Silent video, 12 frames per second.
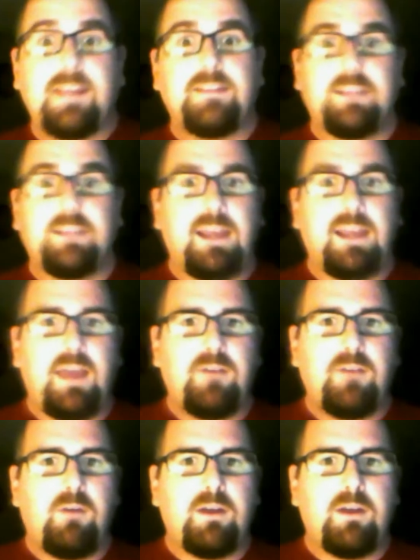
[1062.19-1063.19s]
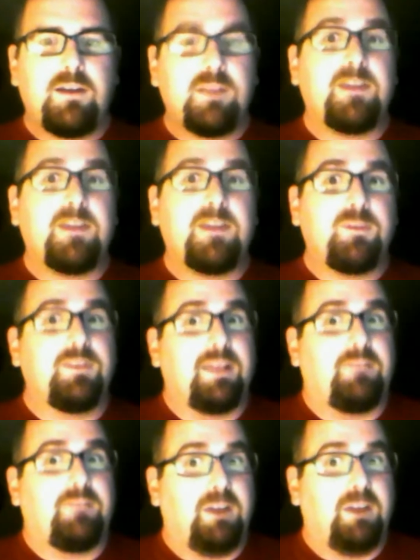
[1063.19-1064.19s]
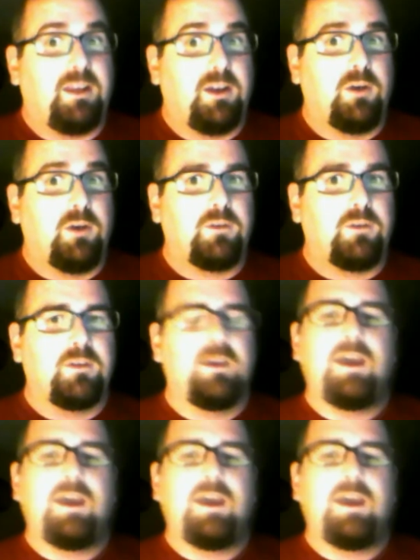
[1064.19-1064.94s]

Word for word: that I have going on here makes me look like a fucking ghost.